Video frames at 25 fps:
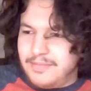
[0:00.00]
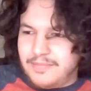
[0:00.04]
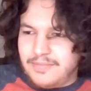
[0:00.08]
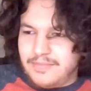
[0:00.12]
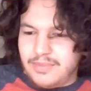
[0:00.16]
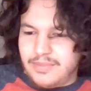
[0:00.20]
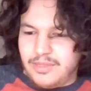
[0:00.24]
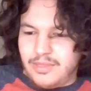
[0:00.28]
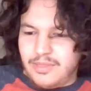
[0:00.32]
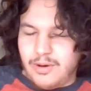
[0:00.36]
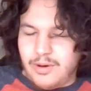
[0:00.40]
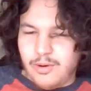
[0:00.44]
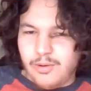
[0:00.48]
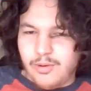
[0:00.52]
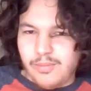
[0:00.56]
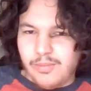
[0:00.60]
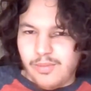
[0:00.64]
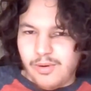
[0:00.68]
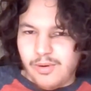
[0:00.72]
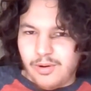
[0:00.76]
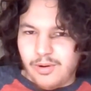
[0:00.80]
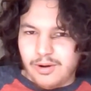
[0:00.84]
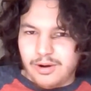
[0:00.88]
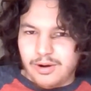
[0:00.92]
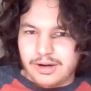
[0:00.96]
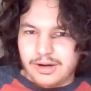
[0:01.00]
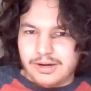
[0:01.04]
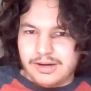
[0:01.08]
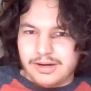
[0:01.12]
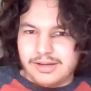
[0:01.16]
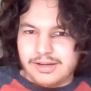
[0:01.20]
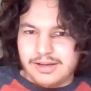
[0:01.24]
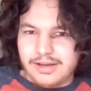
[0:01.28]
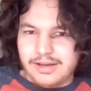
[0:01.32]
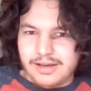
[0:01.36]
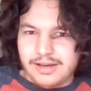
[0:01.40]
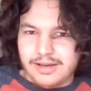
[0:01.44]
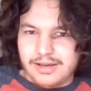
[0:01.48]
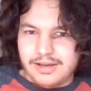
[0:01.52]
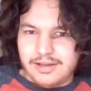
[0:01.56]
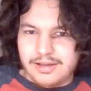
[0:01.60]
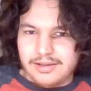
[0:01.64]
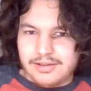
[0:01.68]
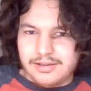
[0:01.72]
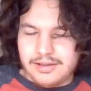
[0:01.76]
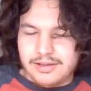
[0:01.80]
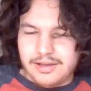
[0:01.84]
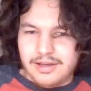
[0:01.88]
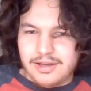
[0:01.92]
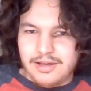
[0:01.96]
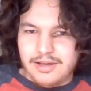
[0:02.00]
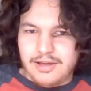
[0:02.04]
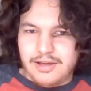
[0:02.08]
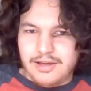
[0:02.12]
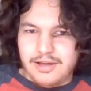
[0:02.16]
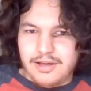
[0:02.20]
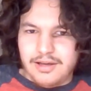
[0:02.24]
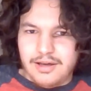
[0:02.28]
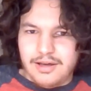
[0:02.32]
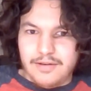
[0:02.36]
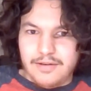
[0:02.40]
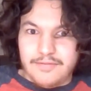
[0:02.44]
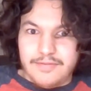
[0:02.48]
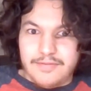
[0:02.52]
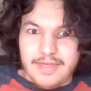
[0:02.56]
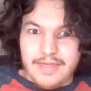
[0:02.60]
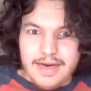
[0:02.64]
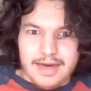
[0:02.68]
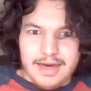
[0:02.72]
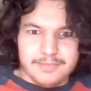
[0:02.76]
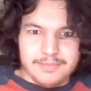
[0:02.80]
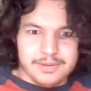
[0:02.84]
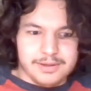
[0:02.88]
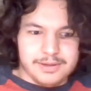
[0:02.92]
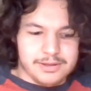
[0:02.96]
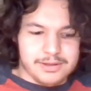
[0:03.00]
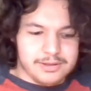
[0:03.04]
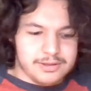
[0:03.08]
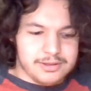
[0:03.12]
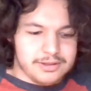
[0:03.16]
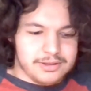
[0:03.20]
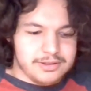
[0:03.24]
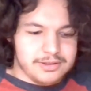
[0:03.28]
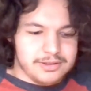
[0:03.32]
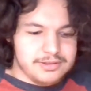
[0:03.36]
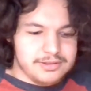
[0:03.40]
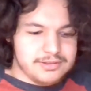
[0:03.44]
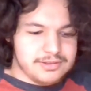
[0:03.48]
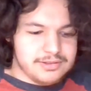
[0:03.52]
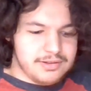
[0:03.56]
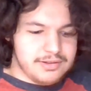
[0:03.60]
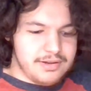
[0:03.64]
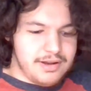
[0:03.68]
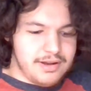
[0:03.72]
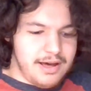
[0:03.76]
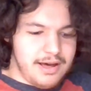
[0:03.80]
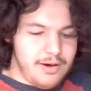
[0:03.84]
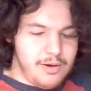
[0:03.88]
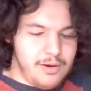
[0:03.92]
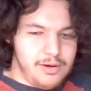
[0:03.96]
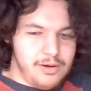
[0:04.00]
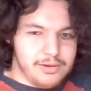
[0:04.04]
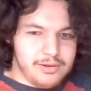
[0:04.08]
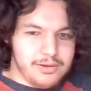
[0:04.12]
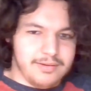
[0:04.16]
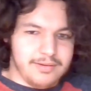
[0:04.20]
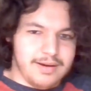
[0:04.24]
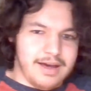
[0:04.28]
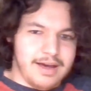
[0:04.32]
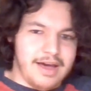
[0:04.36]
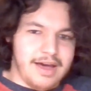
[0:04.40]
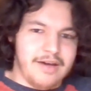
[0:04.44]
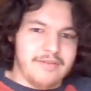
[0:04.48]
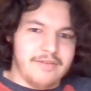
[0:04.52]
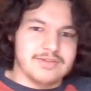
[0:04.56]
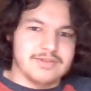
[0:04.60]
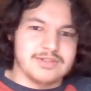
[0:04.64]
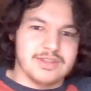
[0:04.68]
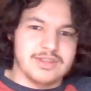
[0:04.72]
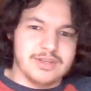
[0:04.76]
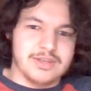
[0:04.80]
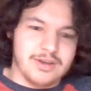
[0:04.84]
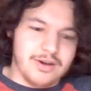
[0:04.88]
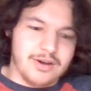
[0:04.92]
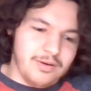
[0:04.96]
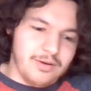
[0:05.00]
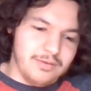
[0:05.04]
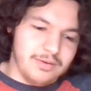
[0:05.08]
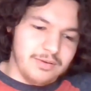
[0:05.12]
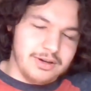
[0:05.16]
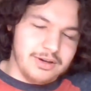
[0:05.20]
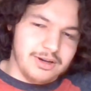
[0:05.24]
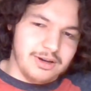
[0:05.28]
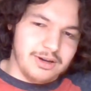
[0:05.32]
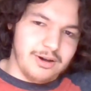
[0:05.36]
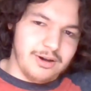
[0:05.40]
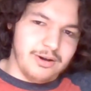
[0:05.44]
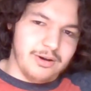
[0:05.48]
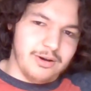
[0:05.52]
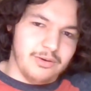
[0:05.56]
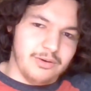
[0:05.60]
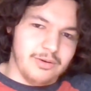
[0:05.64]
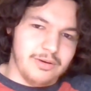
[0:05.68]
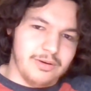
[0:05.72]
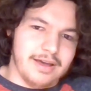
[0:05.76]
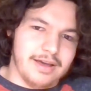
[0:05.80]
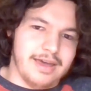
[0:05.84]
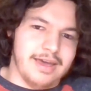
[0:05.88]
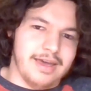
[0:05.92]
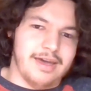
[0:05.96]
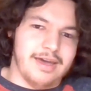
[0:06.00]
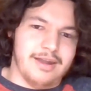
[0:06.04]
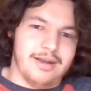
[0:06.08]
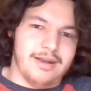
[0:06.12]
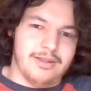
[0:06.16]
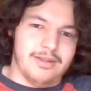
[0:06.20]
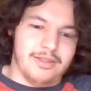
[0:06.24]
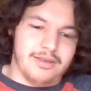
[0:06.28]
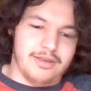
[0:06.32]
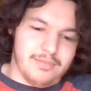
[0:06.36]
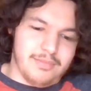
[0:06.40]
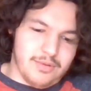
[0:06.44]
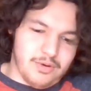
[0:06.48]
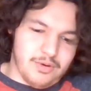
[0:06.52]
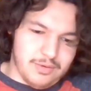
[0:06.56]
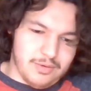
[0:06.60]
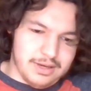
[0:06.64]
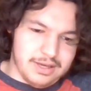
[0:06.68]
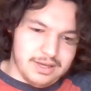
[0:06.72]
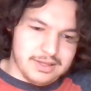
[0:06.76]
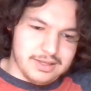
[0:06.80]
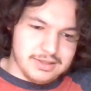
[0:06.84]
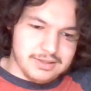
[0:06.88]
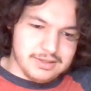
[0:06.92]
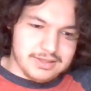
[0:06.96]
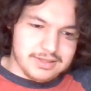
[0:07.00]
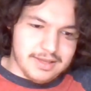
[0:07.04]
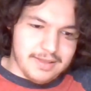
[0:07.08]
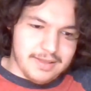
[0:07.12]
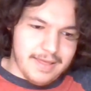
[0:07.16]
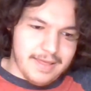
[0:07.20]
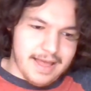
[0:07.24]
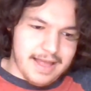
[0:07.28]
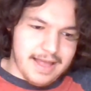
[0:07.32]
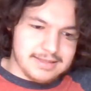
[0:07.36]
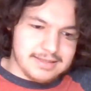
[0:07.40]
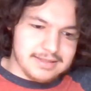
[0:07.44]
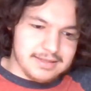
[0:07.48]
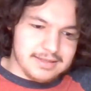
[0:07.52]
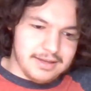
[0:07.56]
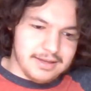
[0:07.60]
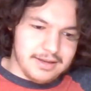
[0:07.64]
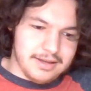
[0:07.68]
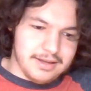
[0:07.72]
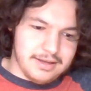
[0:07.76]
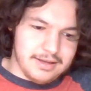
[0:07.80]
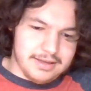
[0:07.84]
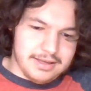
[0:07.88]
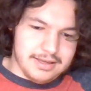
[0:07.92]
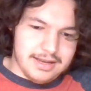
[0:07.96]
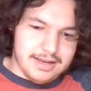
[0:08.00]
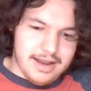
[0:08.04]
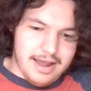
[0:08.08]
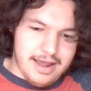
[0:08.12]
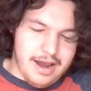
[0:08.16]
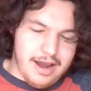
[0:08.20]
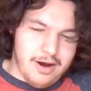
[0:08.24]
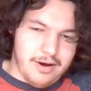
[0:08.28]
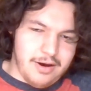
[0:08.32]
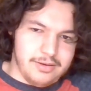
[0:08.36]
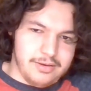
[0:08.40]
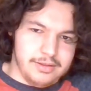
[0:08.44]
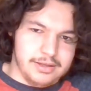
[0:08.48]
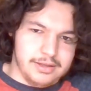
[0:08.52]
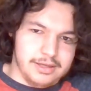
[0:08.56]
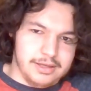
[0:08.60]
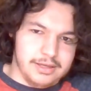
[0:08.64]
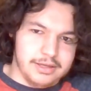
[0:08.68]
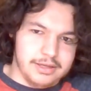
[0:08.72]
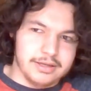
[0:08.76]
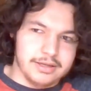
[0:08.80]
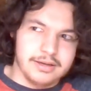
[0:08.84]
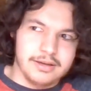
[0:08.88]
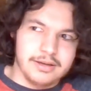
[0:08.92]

No more of that pillar. So now all you have is the Yonko and the Marines. And that's going to inherently